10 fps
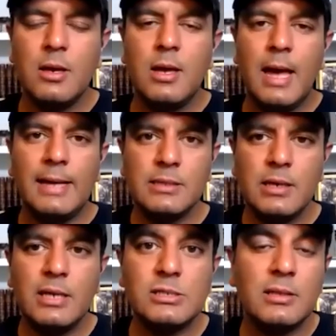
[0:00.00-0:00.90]
as a
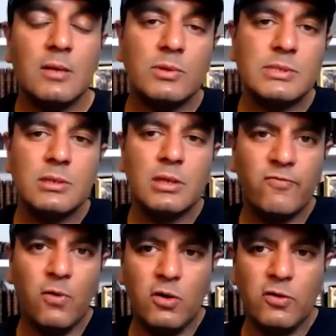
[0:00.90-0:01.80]
nation that wants to
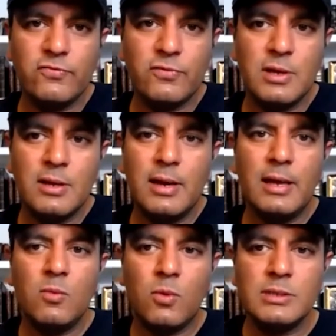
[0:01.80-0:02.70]
evolve and
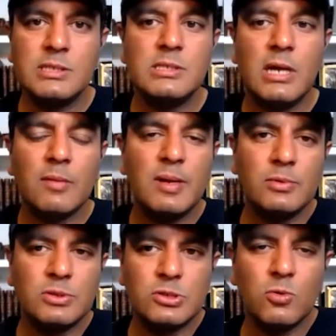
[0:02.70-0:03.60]
it wants its young
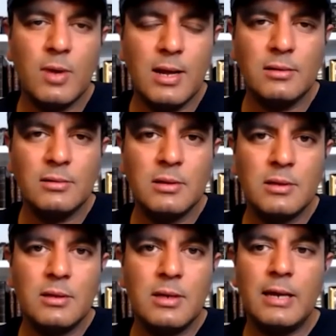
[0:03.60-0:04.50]
people to do well,
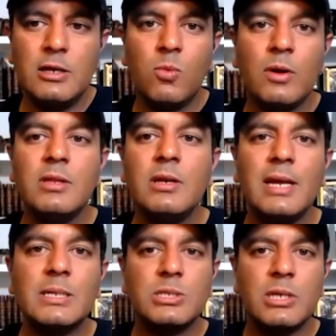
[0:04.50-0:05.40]
and you want the
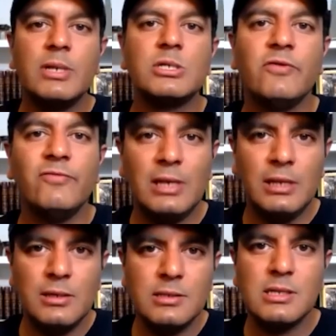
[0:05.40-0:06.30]
next generation of
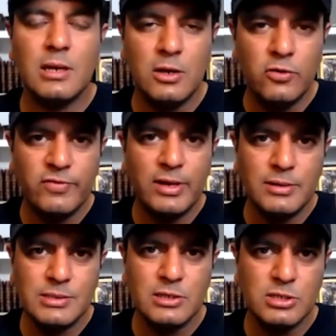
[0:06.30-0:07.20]
leaders and
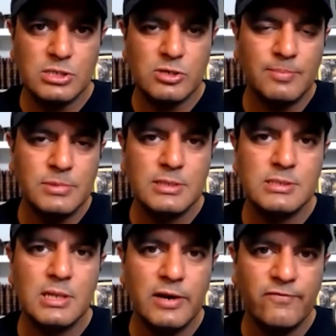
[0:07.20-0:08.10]
innovators and disruptors
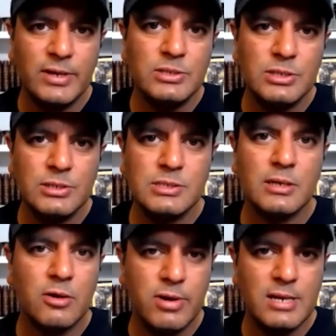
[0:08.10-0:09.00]
and inventors
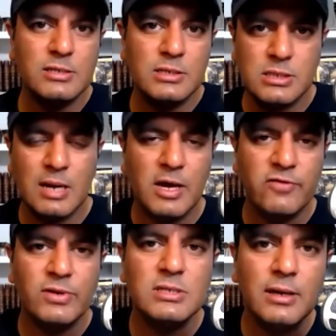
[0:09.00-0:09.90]
and creators to come out
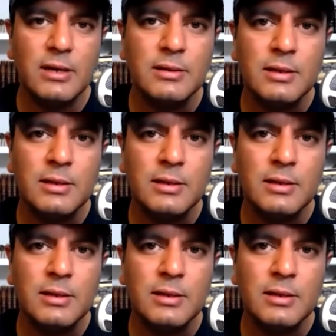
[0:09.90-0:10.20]
of India,